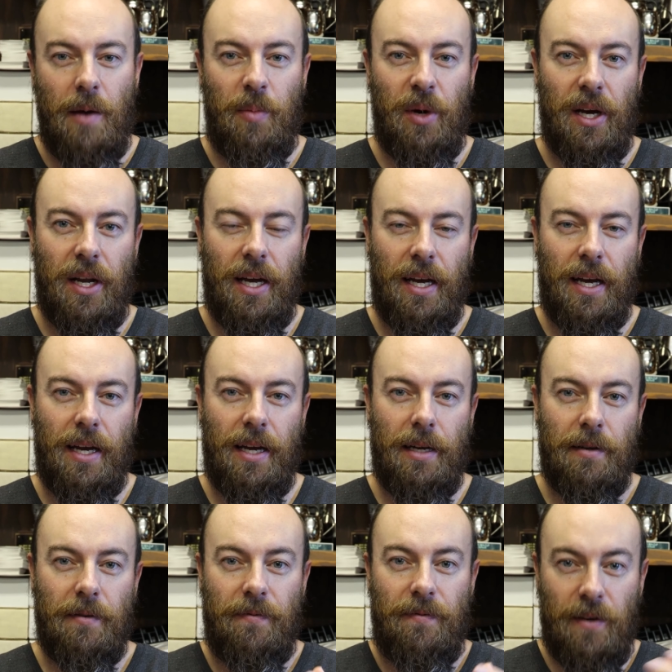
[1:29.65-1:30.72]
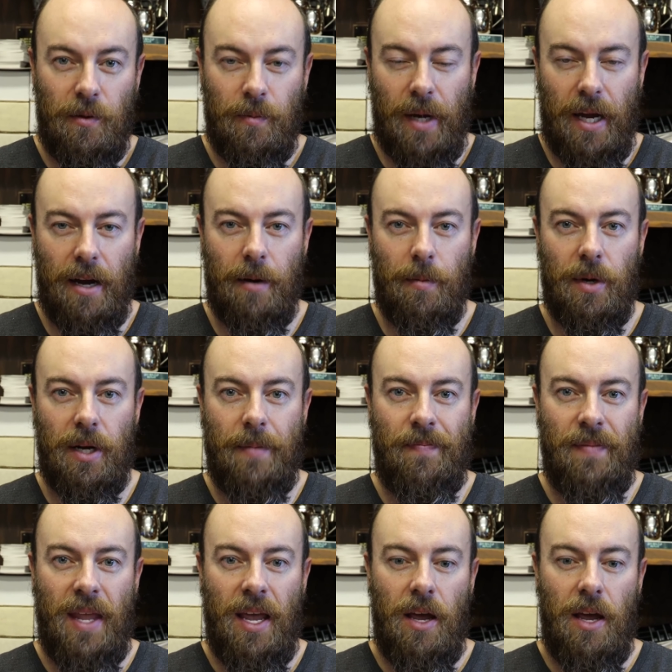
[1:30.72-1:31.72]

but a film camera,